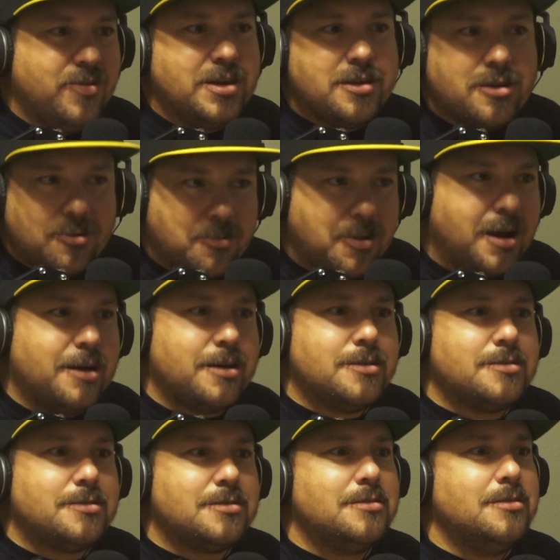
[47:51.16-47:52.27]
video
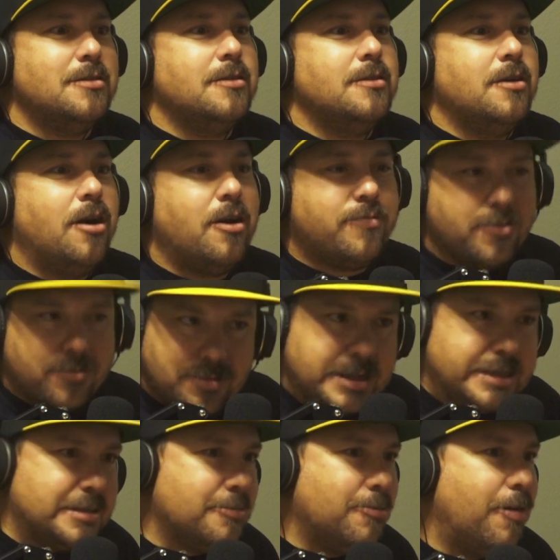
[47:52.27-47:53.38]
wise, off-road
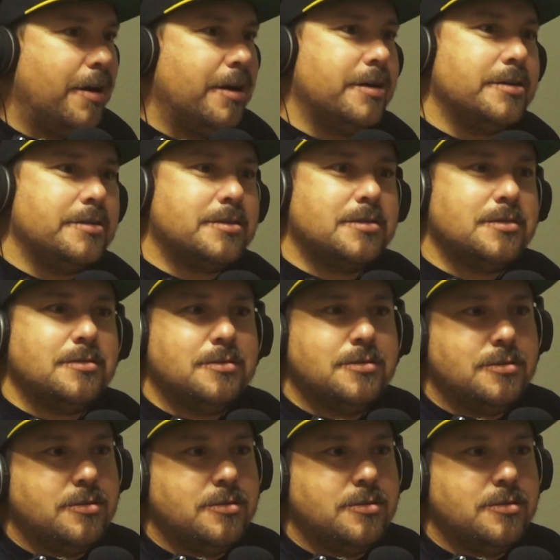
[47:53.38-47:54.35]
racing wise,